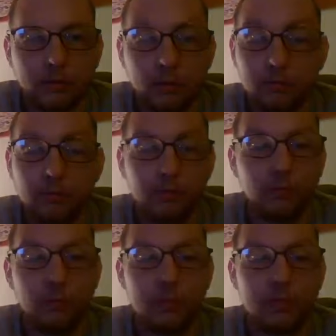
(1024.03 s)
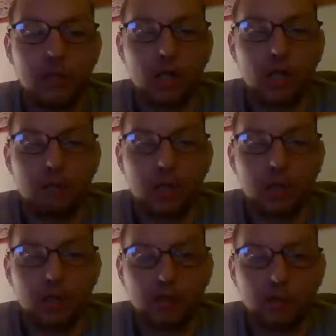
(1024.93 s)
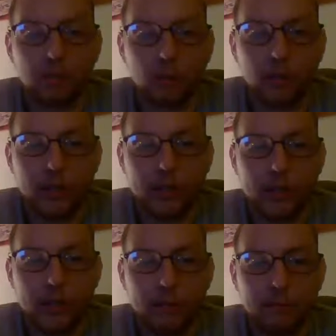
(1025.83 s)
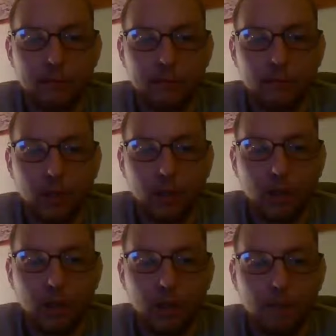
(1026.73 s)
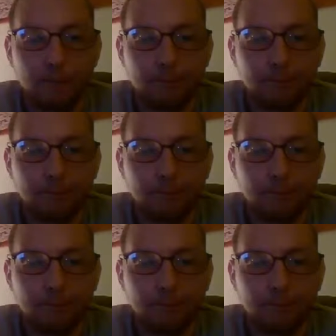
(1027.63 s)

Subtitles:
hopefully we'll be talking about another great game. Um,